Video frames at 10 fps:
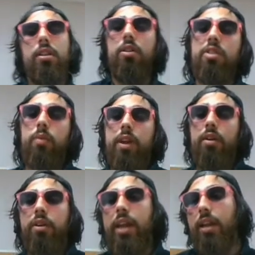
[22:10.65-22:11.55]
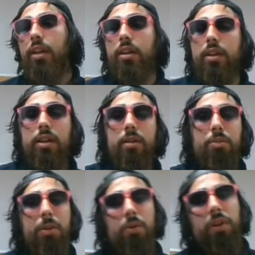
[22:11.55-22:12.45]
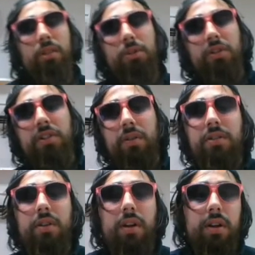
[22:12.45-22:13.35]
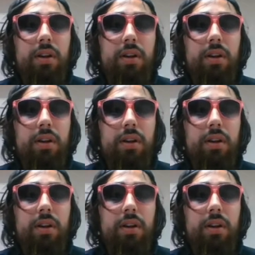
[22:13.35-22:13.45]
losing weight or gaining it. People in the blue zones